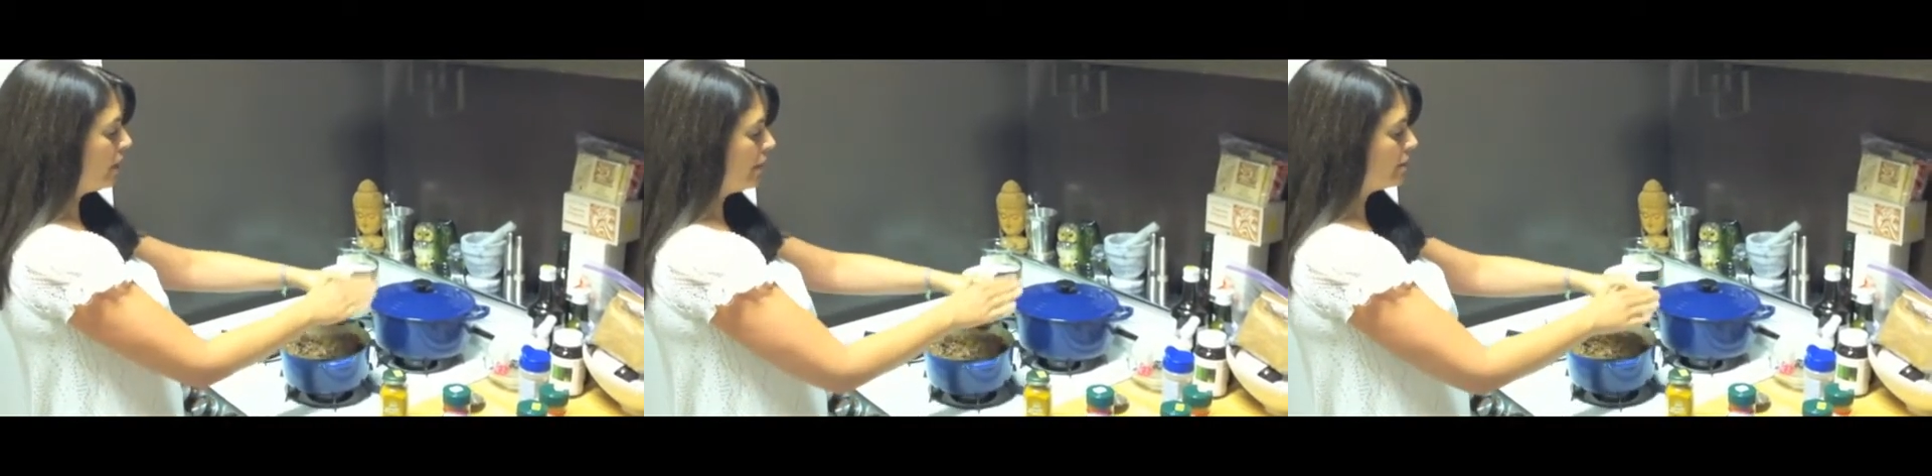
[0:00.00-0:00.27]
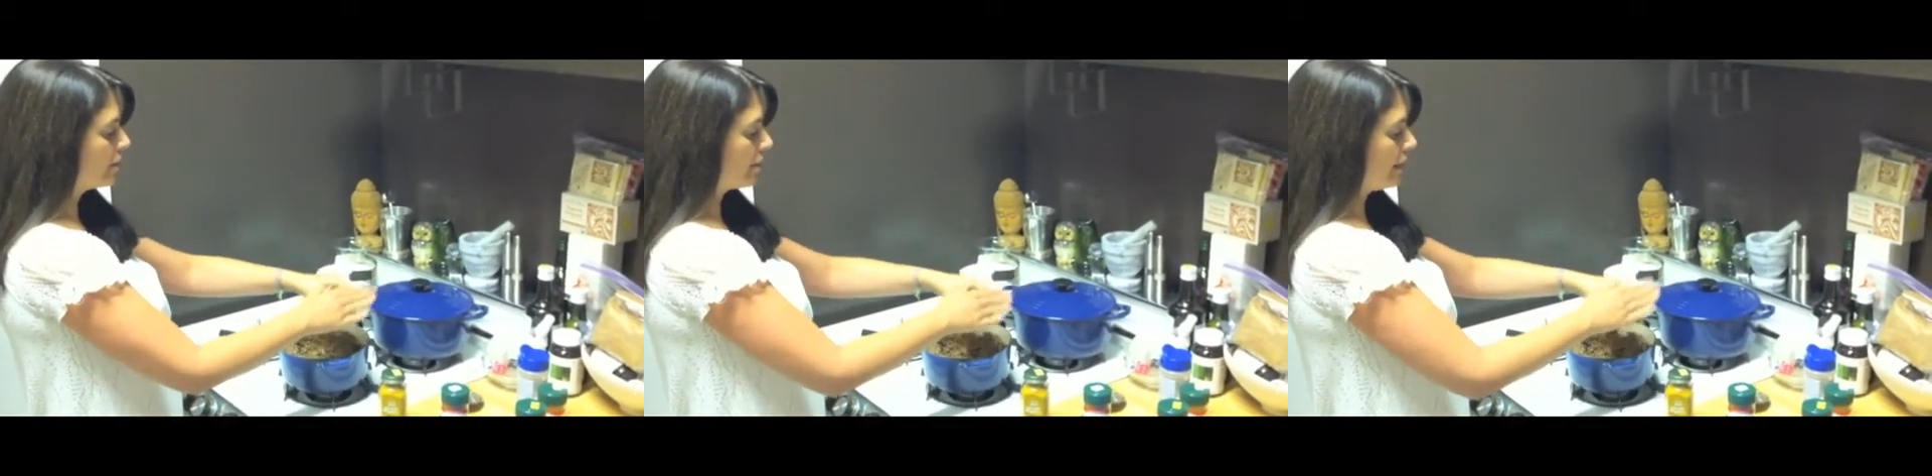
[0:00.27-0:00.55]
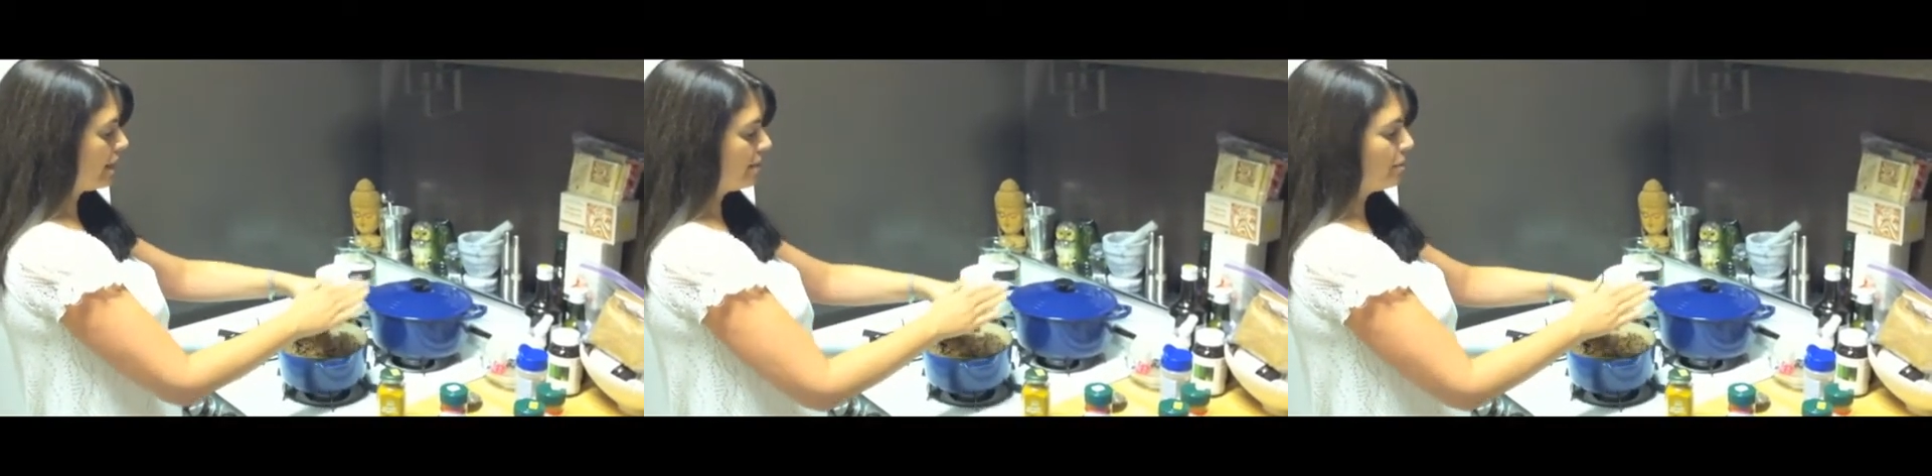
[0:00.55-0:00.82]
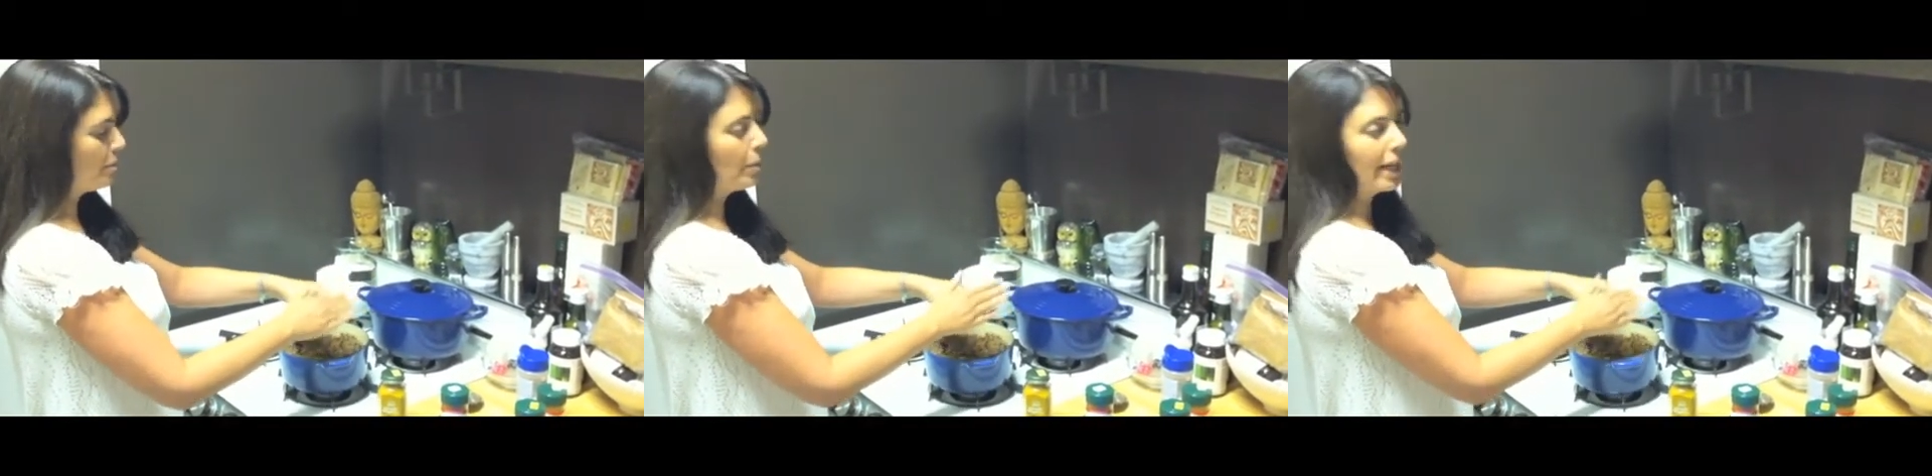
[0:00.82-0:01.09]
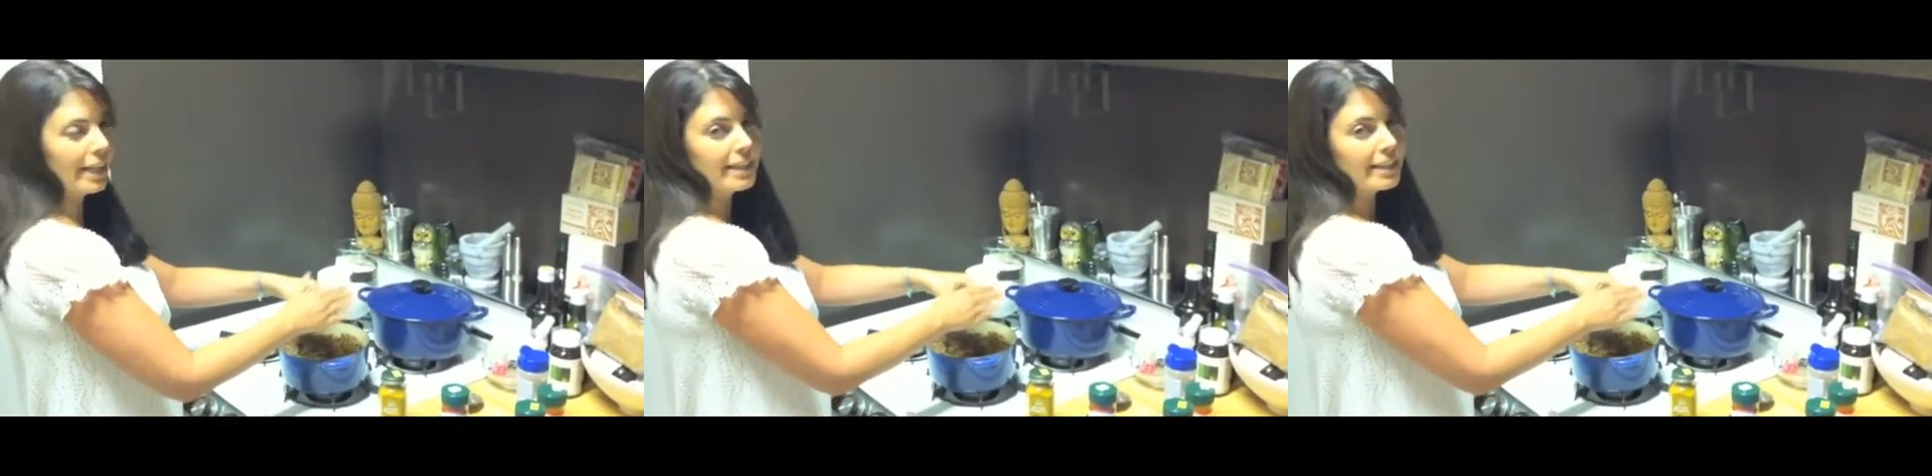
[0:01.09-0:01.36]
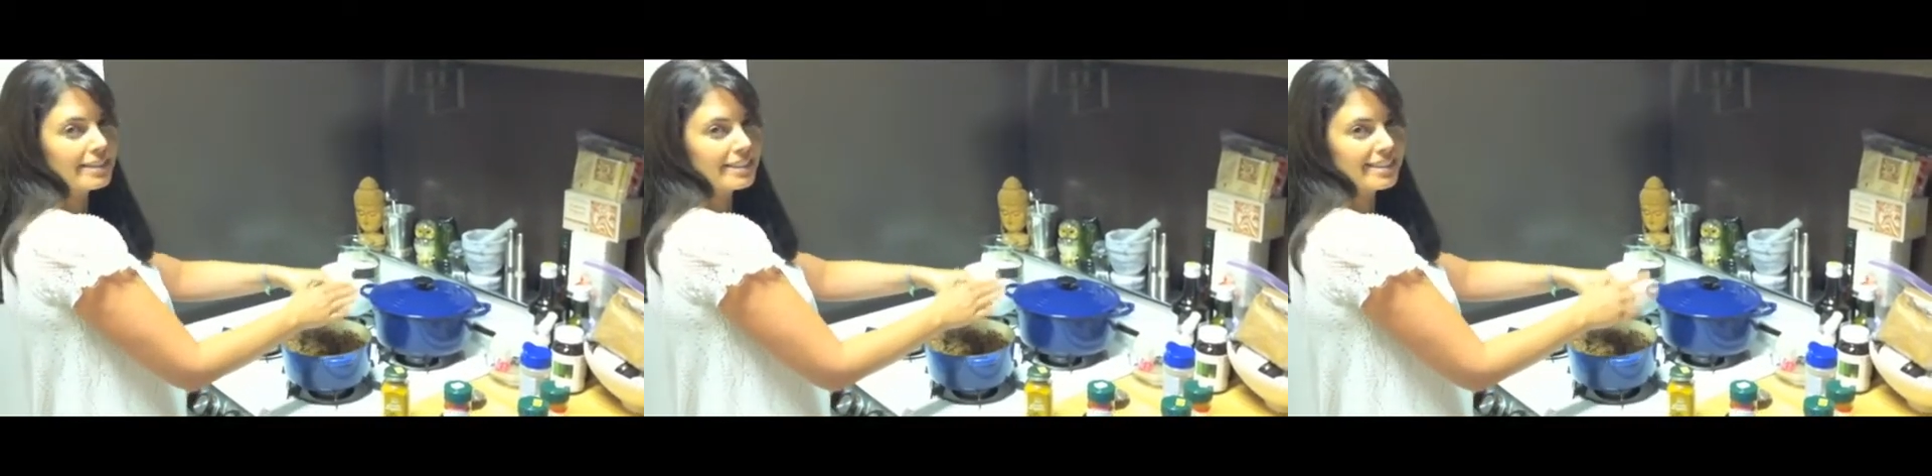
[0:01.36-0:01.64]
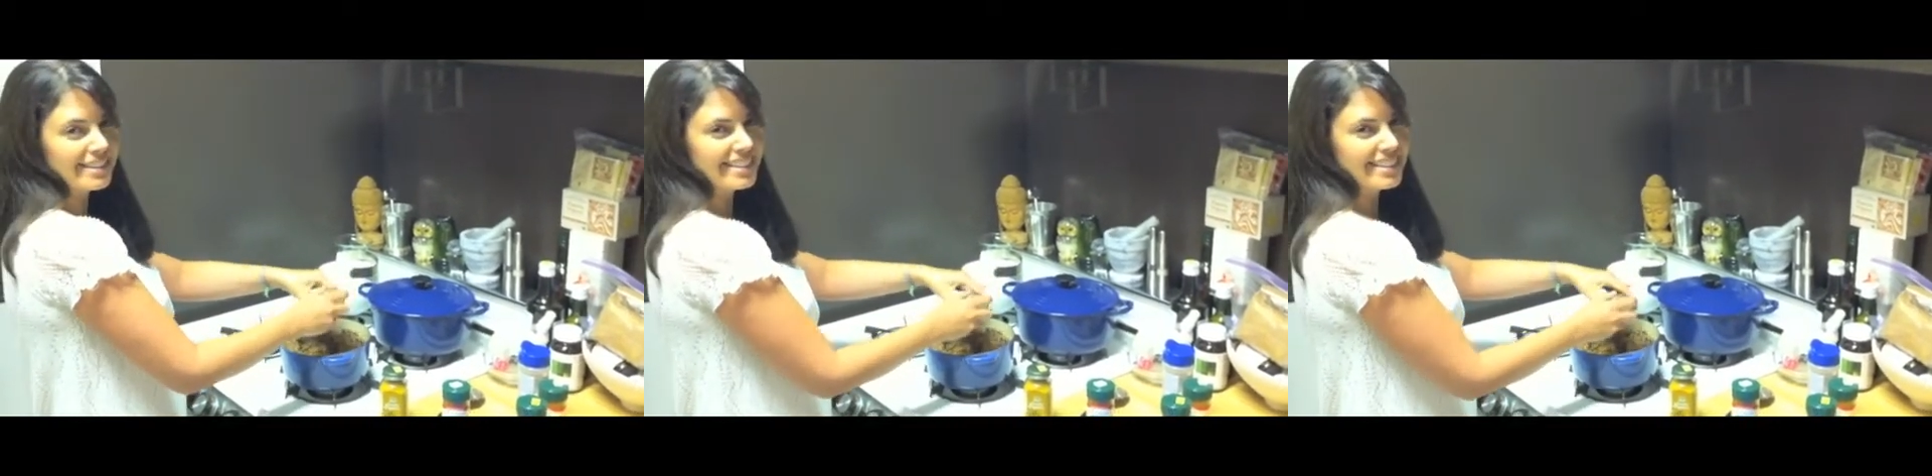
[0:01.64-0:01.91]
I just kind of wing it,
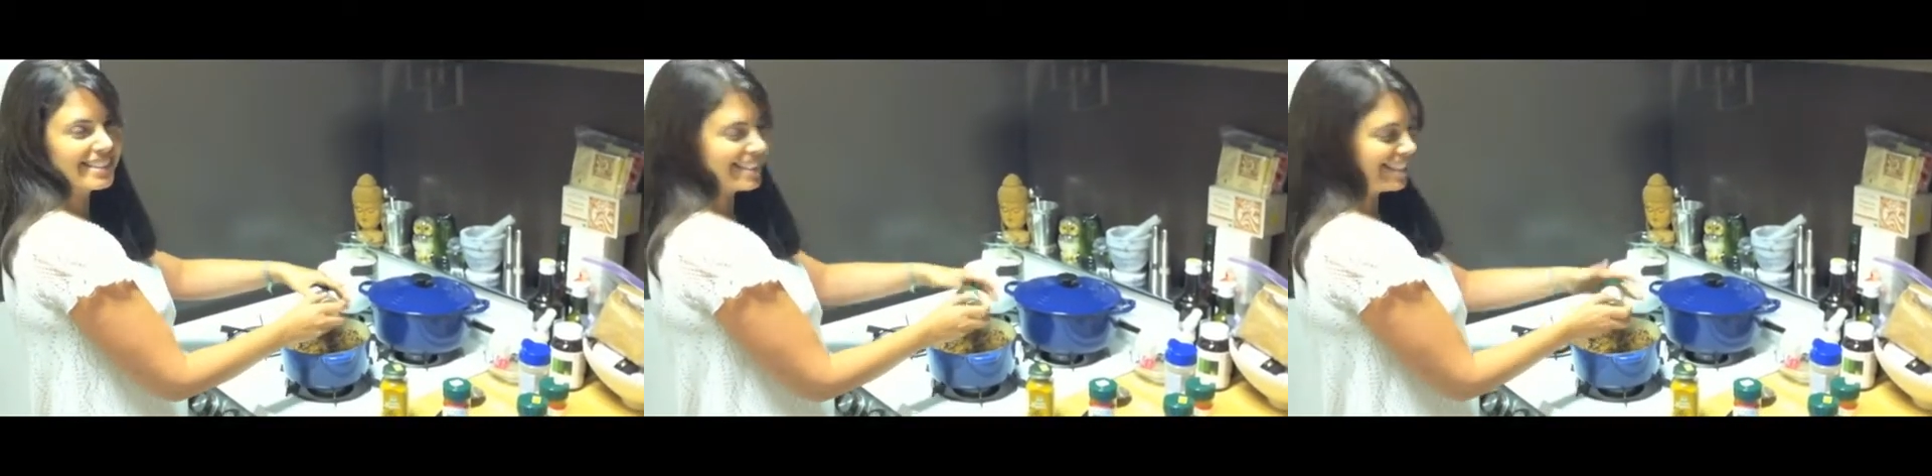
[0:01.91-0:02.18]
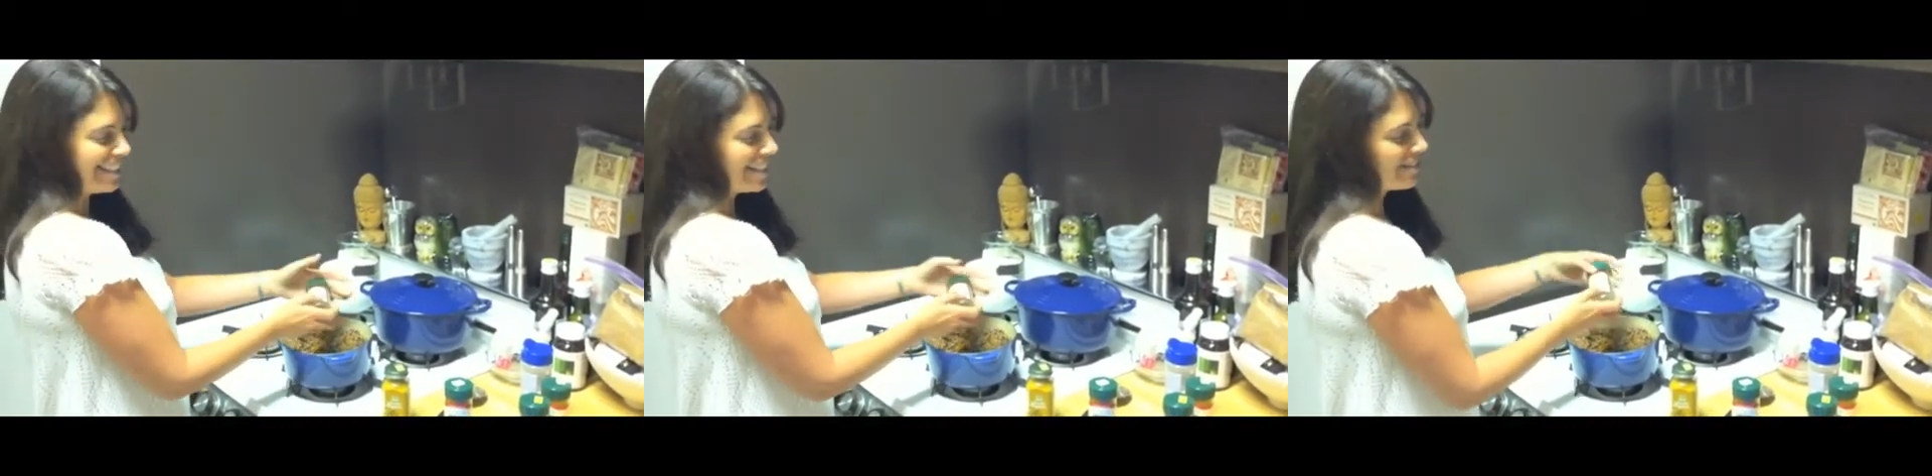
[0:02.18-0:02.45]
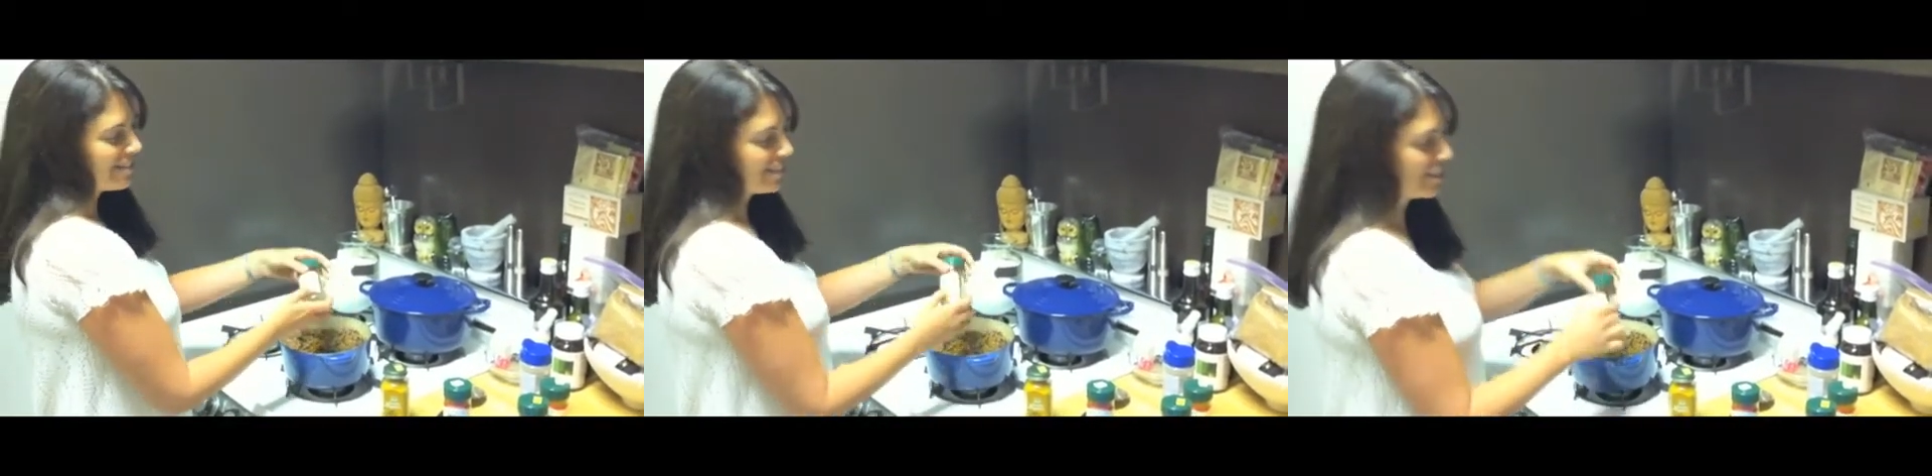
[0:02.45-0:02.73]
which